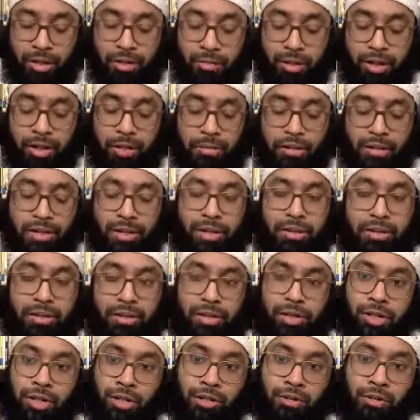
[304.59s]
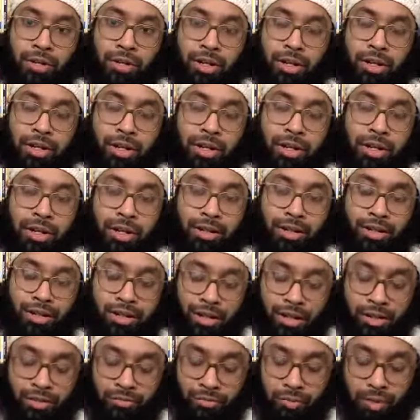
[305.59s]
It becomes death unto you
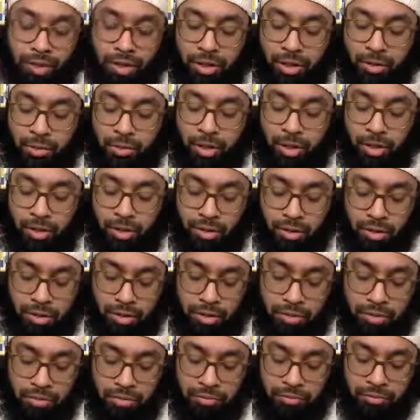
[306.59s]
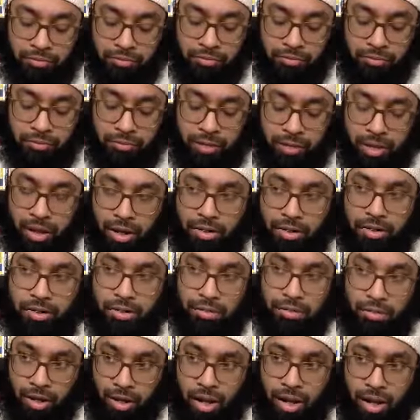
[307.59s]
instead of peace be unto you. Okay, and
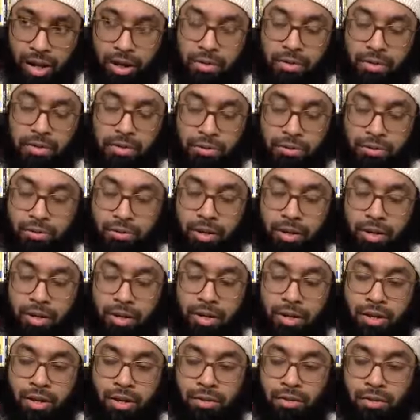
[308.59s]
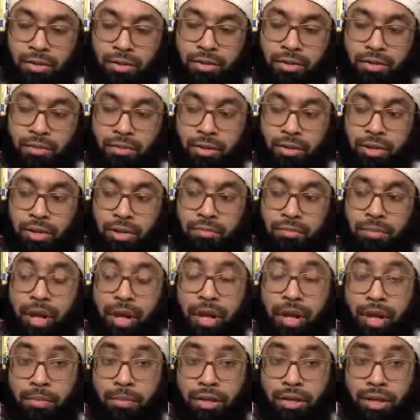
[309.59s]
so how do we
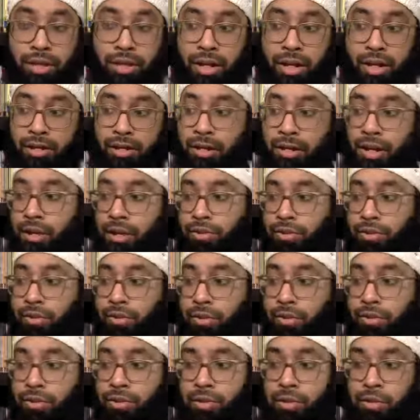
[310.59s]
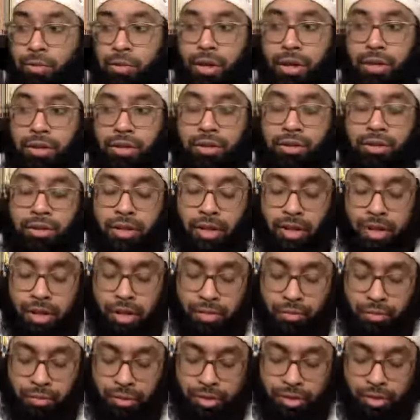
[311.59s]
pick up on that, and how do we respond to that? How
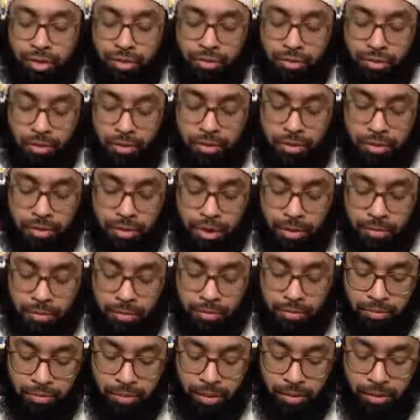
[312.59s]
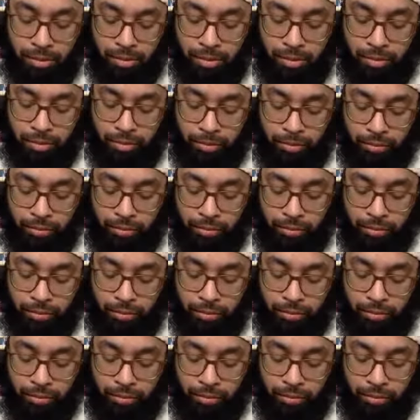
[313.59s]
do we deal with those types of people?